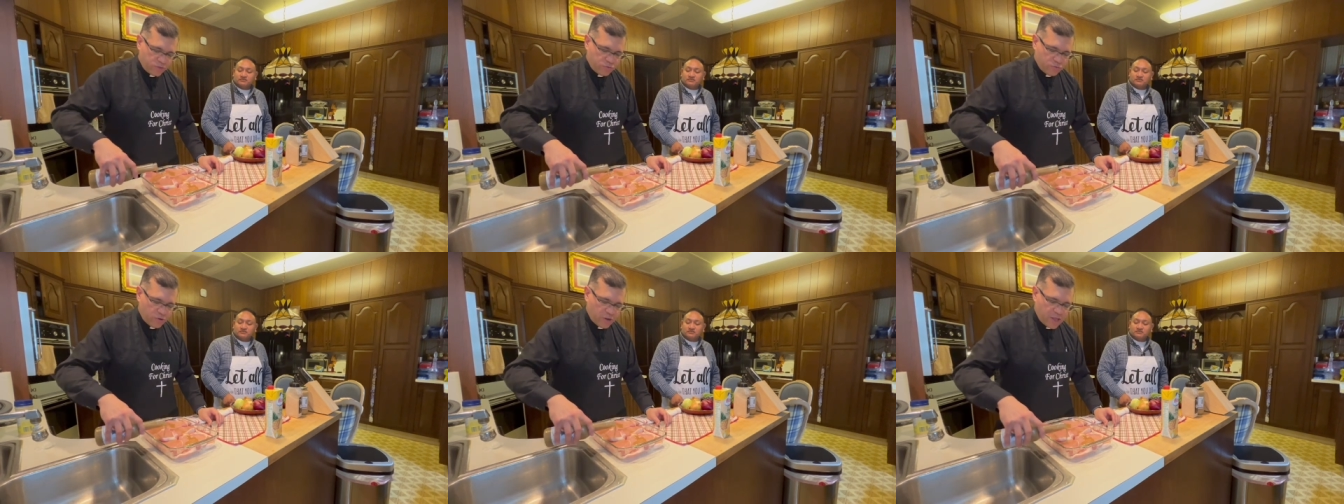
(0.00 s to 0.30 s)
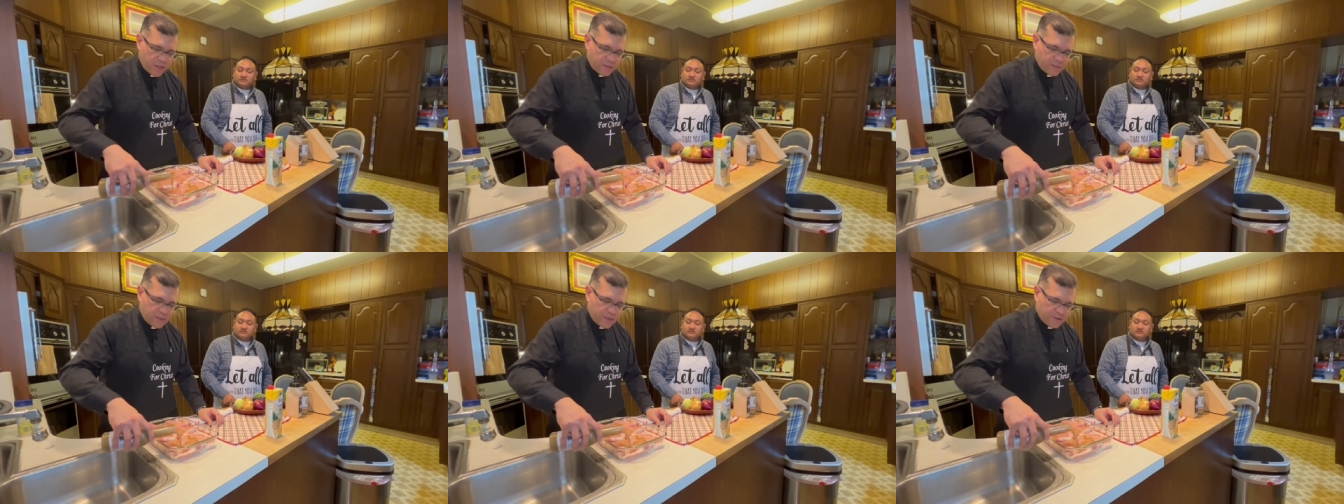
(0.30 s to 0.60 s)

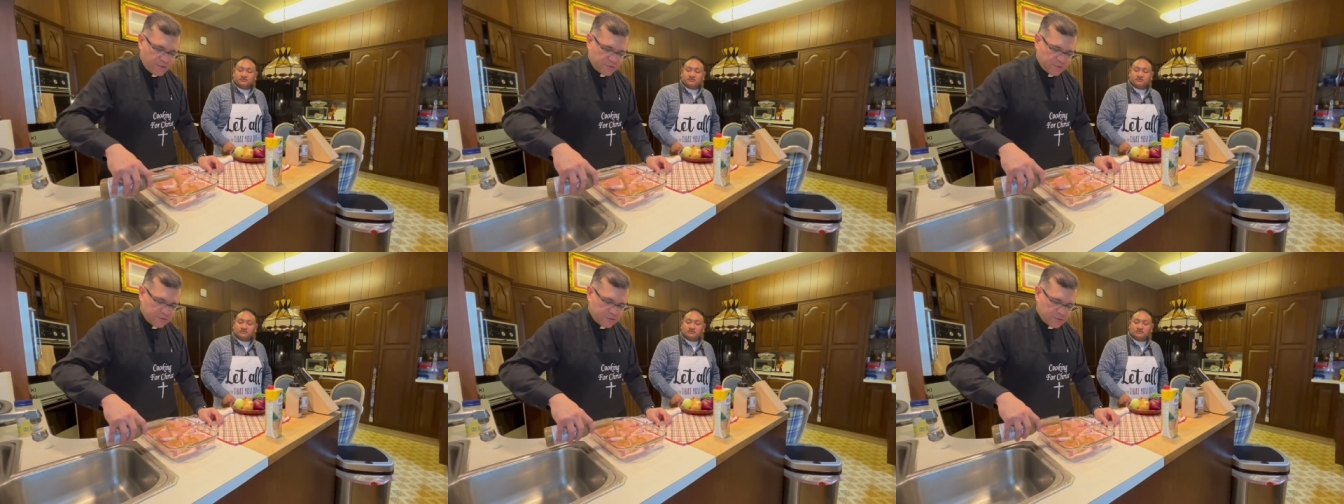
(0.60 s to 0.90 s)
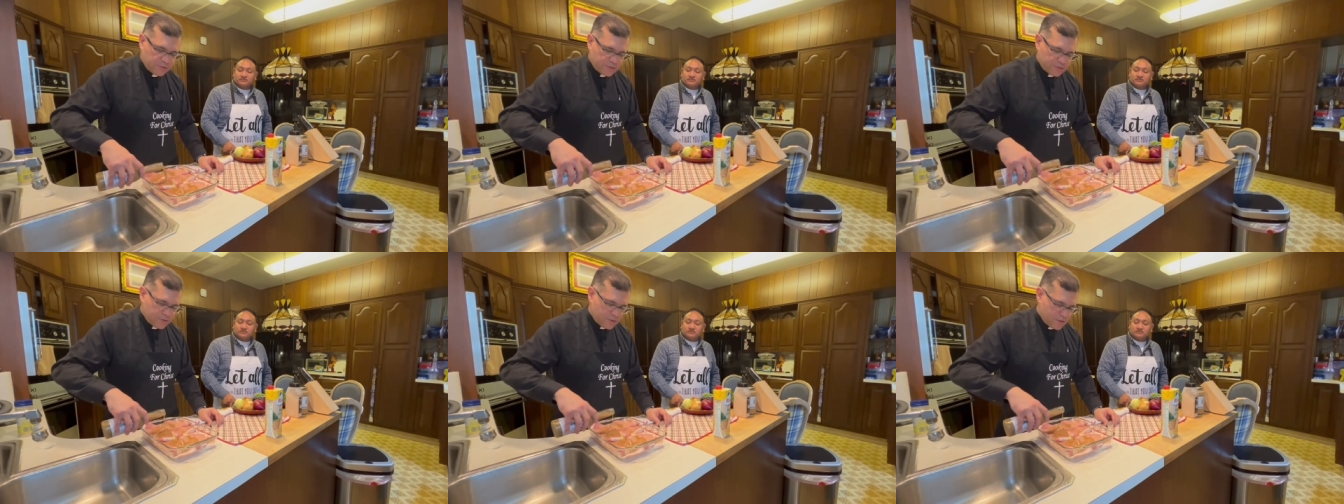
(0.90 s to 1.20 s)
chuletas,
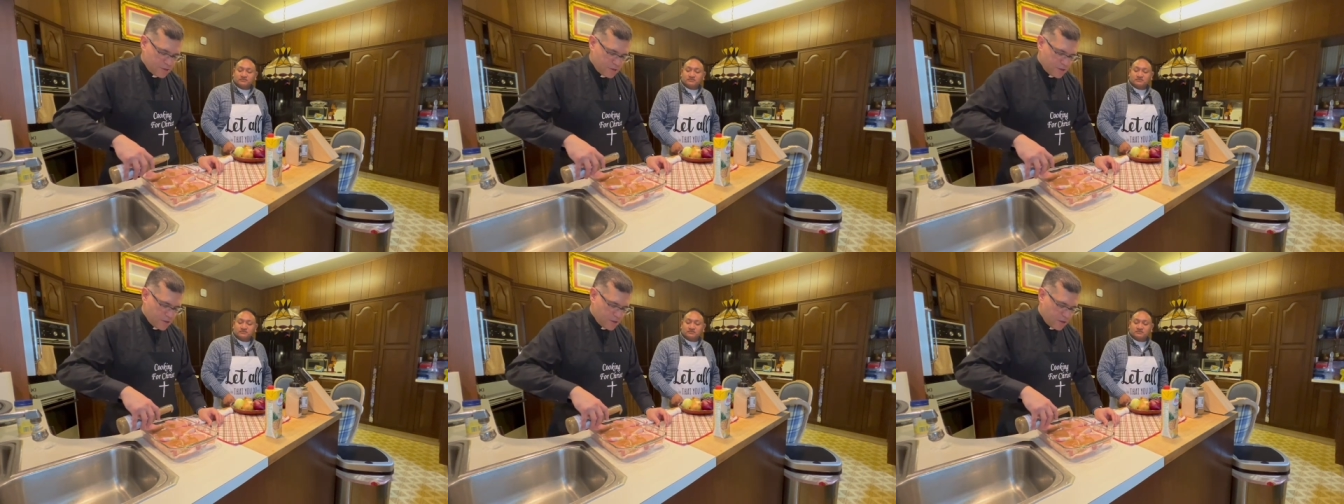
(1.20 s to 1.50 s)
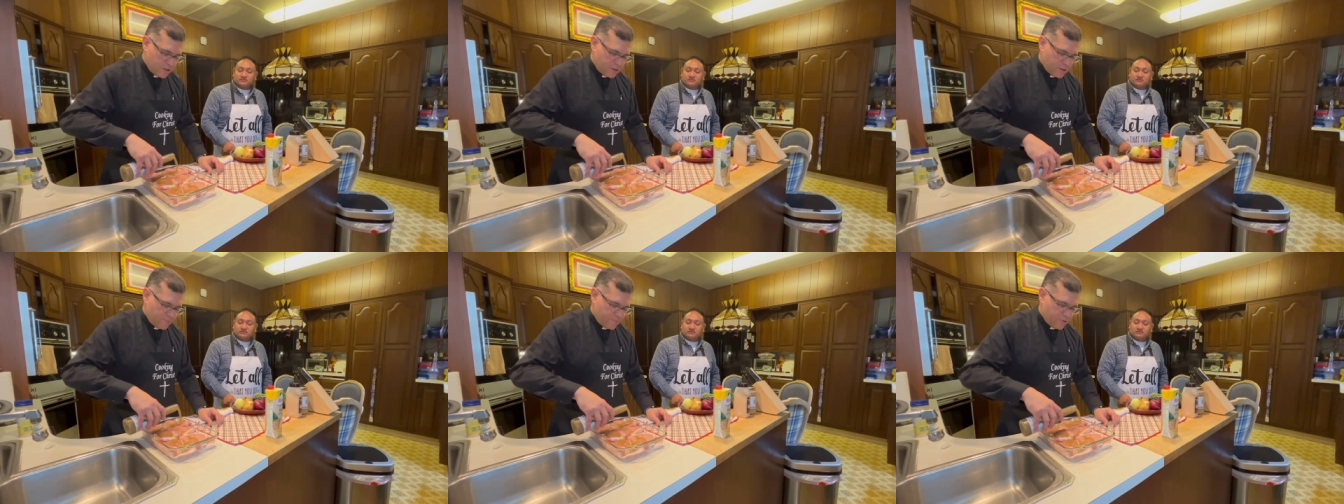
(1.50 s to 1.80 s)

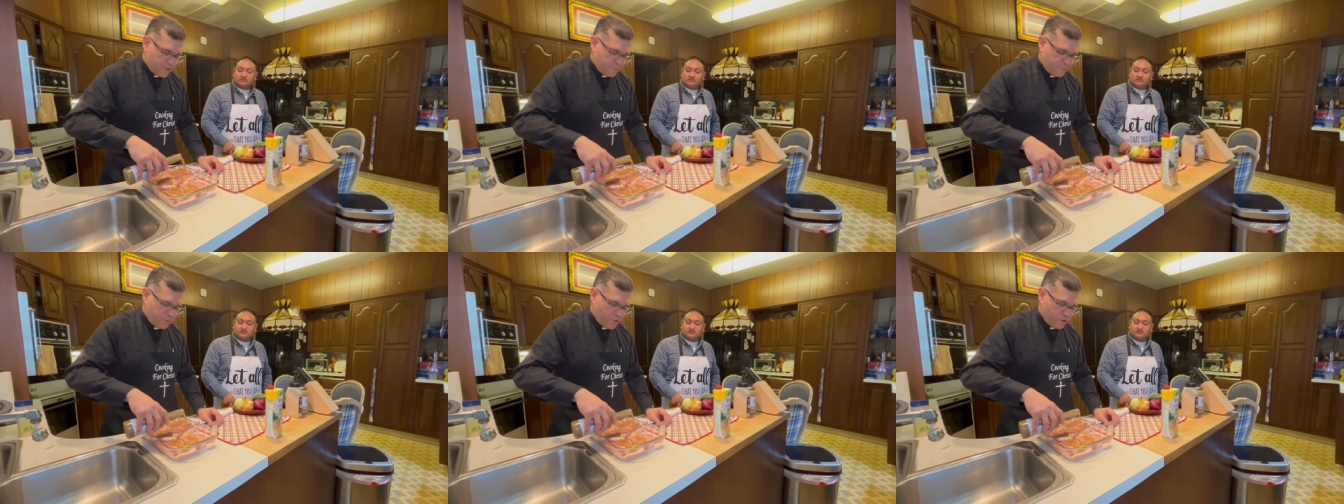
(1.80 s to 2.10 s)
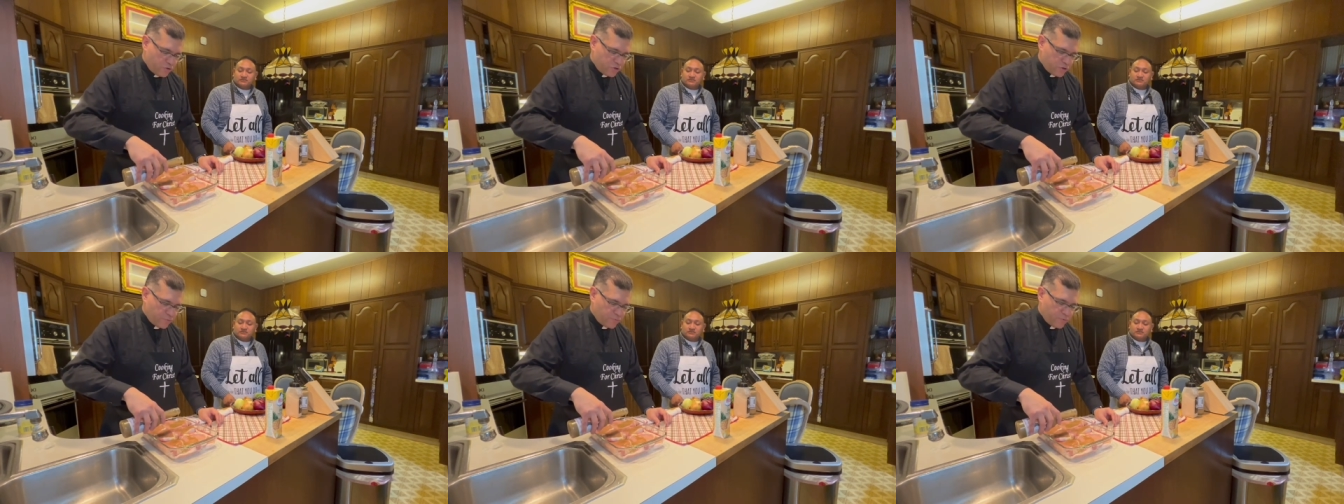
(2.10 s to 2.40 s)
on top of the
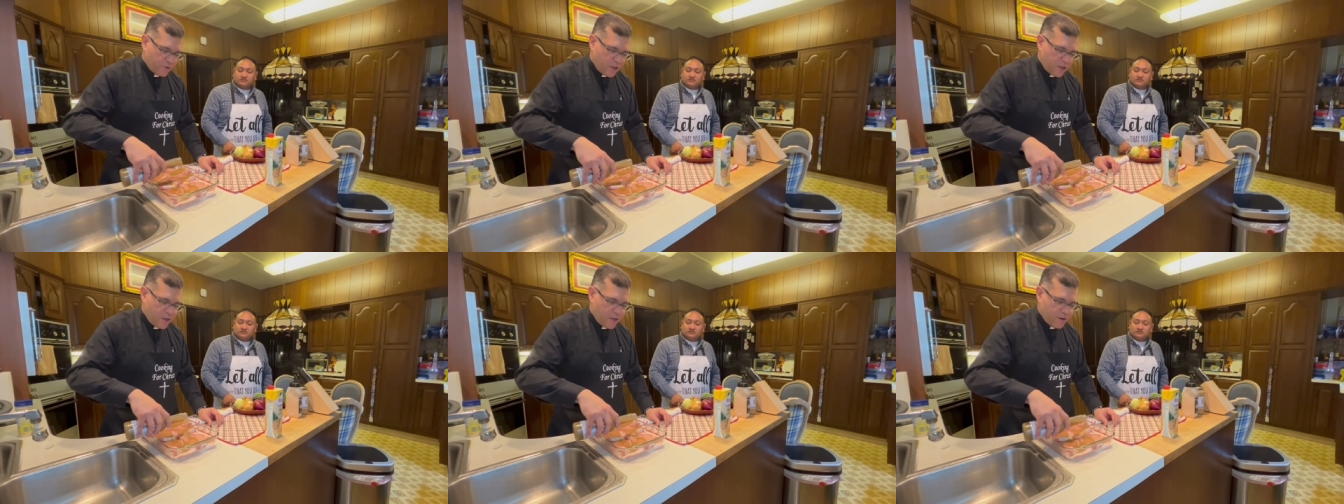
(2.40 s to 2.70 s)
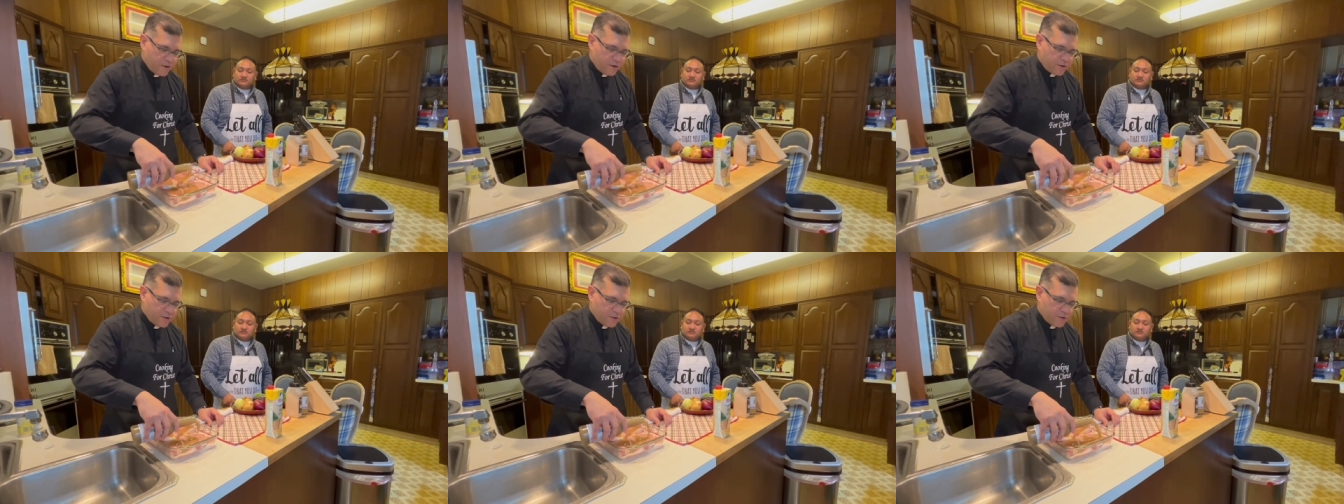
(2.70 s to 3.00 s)
pork chops right
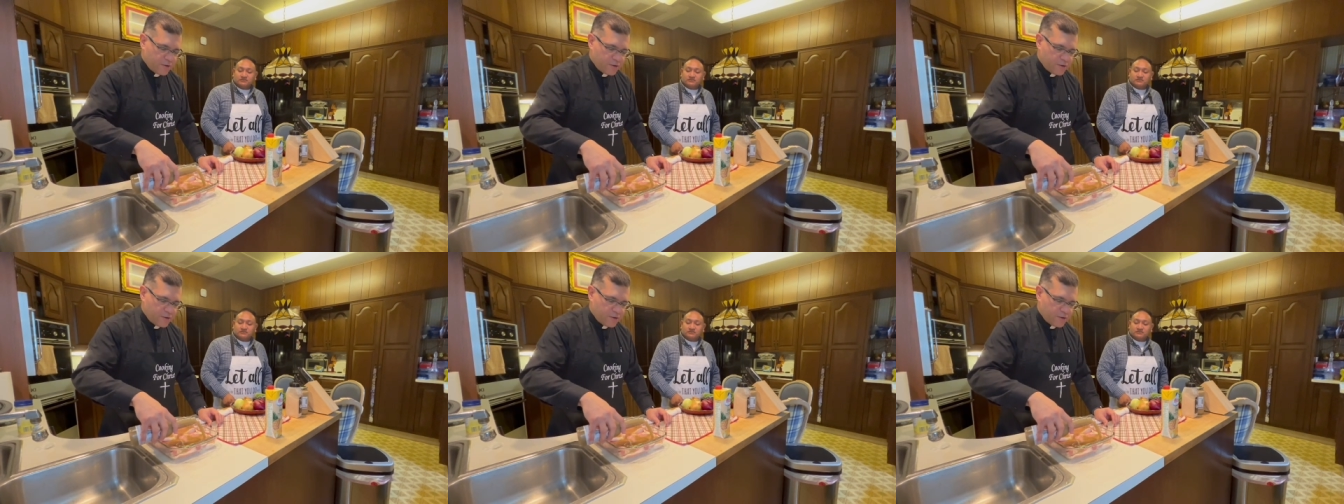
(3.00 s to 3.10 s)
here.